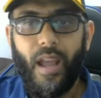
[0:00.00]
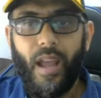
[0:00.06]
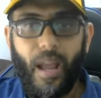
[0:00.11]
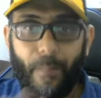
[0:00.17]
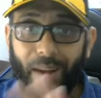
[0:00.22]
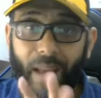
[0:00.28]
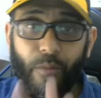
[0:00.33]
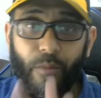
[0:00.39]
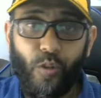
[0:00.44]

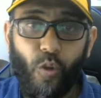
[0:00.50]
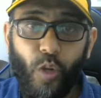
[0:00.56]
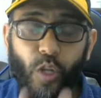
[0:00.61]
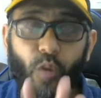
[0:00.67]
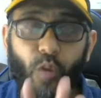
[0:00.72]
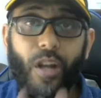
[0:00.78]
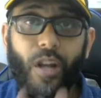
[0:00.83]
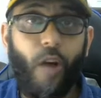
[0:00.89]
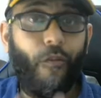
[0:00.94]
But I'm showing
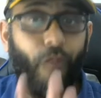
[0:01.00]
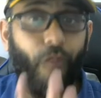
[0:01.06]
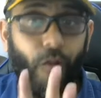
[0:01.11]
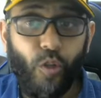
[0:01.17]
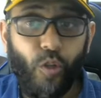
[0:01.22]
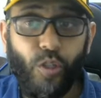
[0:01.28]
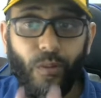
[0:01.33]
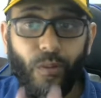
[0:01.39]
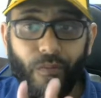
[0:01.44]
you now for
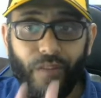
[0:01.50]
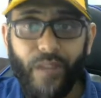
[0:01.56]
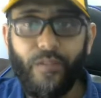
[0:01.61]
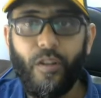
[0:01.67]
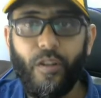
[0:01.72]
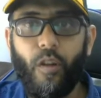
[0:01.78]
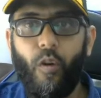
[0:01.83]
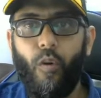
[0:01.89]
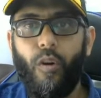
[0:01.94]
YouTube
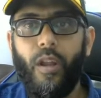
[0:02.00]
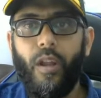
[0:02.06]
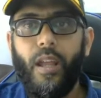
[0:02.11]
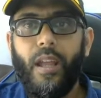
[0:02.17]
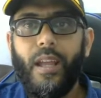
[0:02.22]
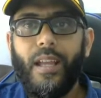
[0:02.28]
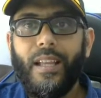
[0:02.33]
views alone.